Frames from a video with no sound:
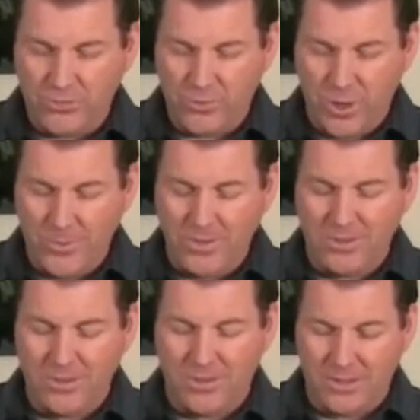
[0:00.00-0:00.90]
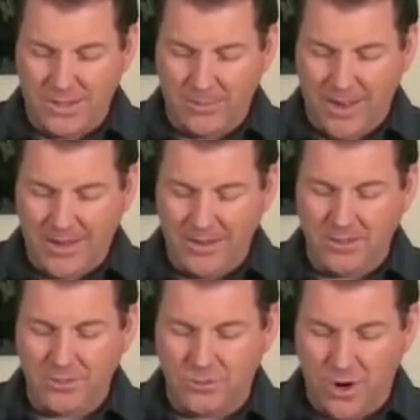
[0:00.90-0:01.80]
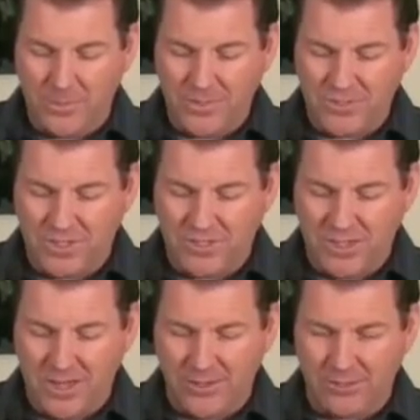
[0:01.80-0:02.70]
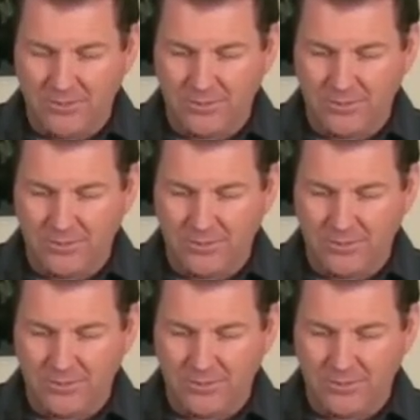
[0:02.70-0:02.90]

for a moment. Think about it. Drop the sticks together.